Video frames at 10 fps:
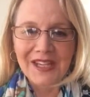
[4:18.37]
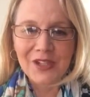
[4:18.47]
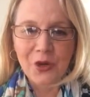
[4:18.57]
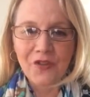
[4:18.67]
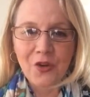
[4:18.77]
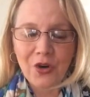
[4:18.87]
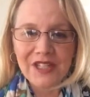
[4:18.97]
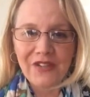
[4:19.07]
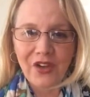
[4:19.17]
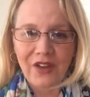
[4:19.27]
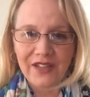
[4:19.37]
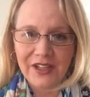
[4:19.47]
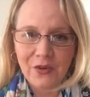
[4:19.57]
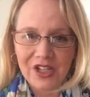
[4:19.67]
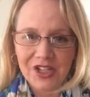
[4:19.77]
So of course, if you have
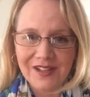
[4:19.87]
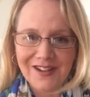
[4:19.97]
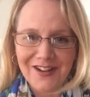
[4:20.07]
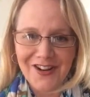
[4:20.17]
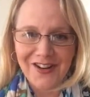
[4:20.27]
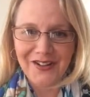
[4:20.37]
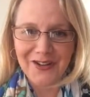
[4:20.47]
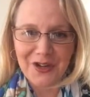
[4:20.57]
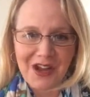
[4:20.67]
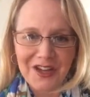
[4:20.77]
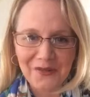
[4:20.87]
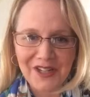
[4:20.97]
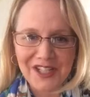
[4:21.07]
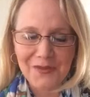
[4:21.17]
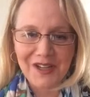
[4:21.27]
any questions at all, you know how to
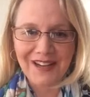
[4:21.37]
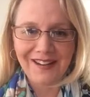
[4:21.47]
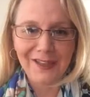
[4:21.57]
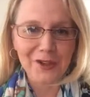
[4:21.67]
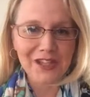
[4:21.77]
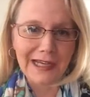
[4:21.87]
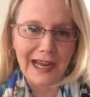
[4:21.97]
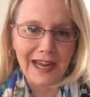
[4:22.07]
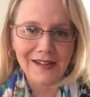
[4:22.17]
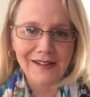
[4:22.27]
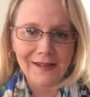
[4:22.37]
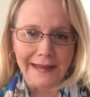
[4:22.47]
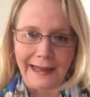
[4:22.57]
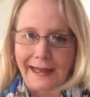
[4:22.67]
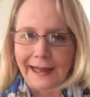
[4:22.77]
reach me. Thursday nights,
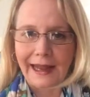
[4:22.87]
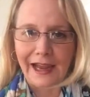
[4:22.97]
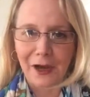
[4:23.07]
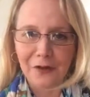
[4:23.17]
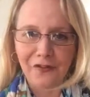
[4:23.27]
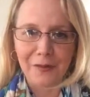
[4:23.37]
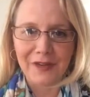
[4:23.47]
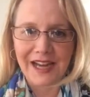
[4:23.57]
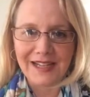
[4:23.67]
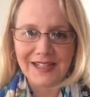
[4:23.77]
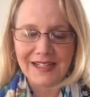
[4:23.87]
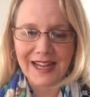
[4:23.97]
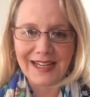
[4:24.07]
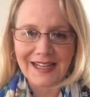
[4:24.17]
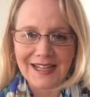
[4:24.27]
hanging out from 9 to
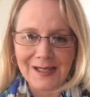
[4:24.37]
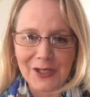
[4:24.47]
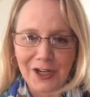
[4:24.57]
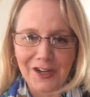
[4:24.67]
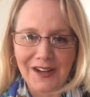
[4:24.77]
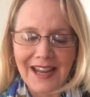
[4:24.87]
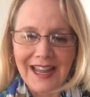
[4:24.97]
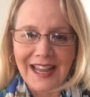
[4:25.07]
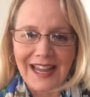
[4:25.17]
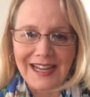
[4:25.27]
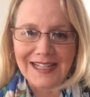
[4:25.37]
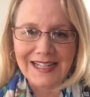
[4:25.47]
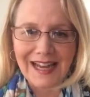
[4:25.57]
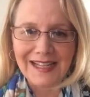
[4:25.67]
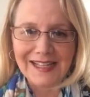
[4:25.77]
10 Eastern, 8
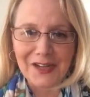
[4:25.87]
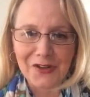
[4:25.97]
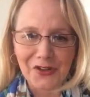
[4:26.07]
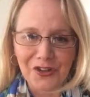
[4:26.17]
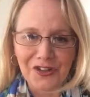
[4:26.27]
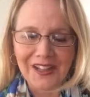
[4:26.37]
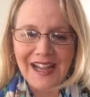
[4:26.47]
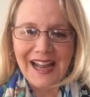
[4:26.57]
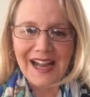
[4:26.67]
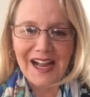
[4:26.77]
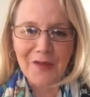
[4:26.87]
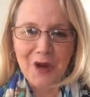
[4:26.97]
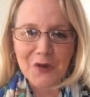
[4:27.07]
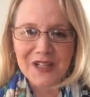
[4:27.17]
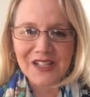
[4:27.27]
to 9 Central.
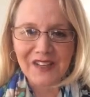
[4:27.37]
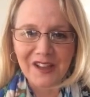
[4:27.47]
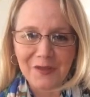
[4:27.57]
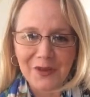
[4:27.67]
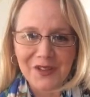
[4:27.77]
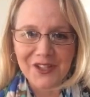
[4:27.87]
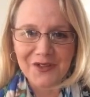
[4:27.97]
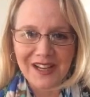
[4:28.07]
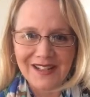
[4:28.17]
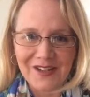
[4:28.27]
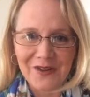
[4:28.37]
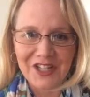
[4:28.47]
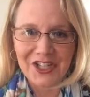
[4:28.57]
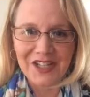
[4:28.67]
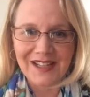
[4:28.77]
Always available to answer
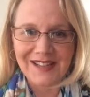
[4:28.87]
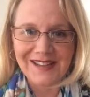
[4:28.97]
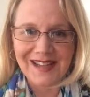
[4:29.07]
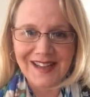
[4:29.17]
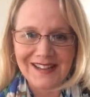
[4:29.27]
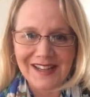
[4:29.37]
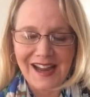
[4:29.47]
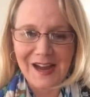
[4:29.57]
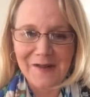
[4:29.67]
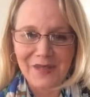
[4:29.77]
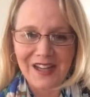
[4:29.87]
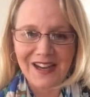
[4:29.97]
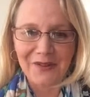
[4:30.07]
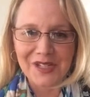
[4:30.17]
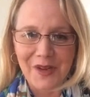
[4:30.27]
questions, and
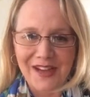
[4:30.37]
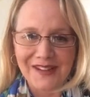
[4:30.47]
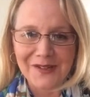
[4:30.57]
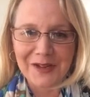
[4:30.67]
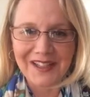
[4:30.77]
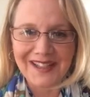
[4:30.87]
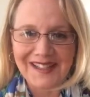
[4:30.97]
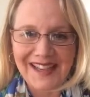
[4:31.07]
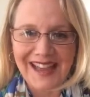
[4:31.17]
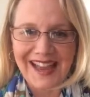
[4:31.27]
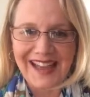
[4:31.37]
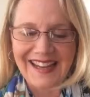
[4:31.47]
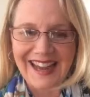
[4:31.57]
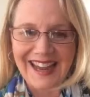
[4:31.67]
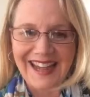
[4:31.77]
I respond as quickly as I
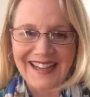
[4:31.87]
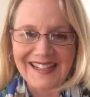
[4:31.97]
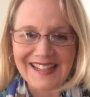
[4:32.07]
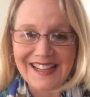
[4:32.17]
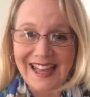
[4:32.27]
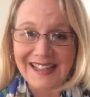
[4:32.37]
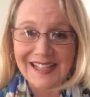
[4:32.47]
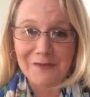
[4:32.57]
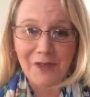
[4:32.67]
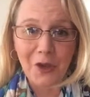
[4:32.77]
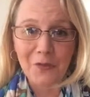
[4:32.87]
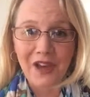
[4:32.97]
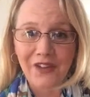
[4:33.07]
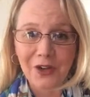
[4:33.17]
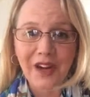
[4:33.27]
can. And that's it. I hope
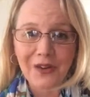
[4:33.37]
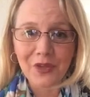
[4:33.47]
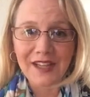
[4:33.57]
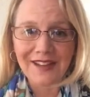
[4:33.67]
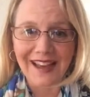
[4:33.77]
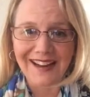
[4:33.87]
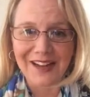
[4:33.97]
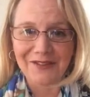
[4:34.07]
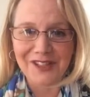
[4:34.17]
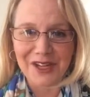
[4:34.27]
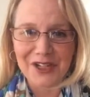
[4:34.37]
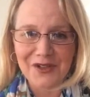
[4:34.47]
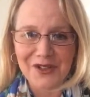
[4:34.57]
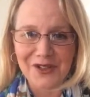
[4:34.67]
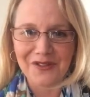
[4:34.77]
you have a great week, and I will talk
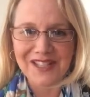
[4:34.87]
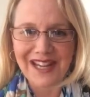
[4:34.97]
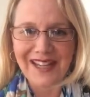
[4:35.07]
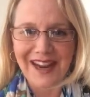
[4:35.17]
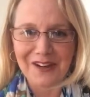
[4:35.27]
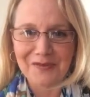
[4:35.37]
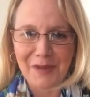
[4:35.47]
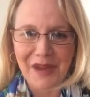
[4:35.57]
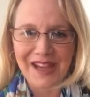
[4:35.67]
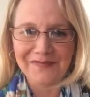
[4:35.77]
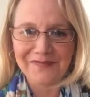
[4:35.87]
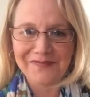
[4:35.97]
to you soon. Take care. Bye-bye.